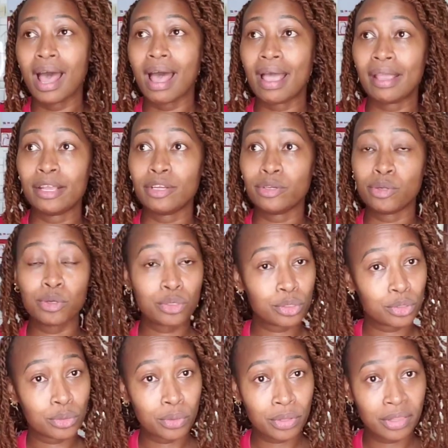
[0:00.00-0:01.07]
I
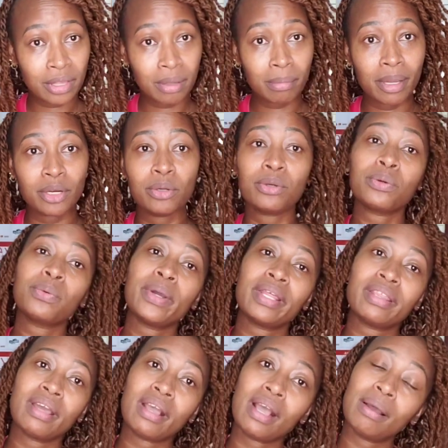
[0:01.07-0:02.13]
don't know them. I don't know where
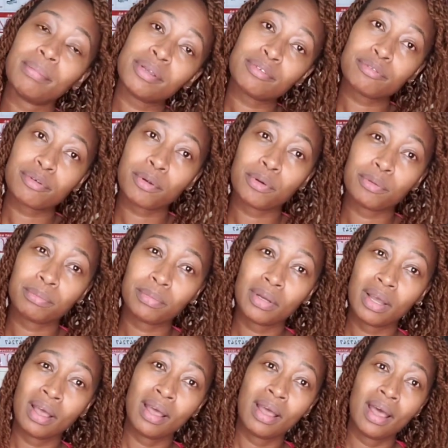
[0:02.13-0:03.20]
they're coming from.